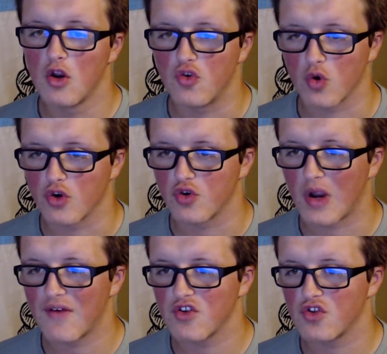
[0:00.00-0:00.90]
Jordan
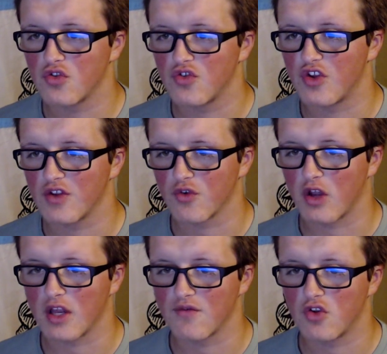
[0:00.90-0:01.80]
Travis 6 for
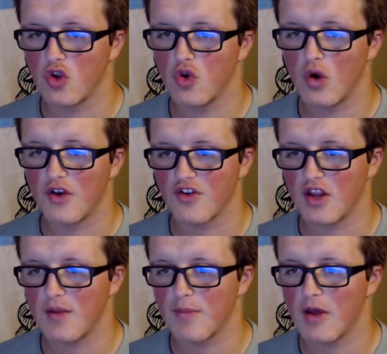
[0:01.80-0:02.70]
-2, and
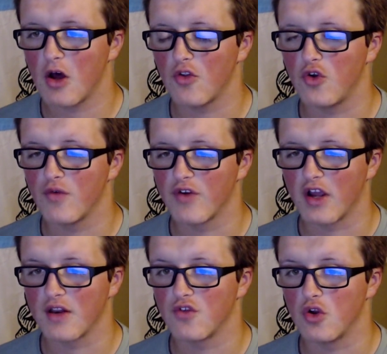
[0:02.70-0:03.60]
Jaheim Bell 2 for
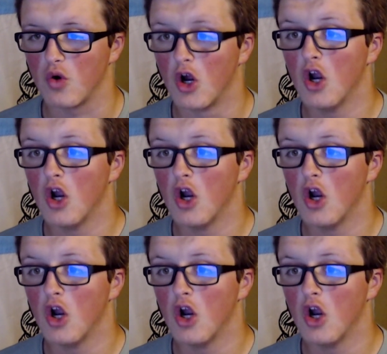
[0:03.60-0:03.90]
-2.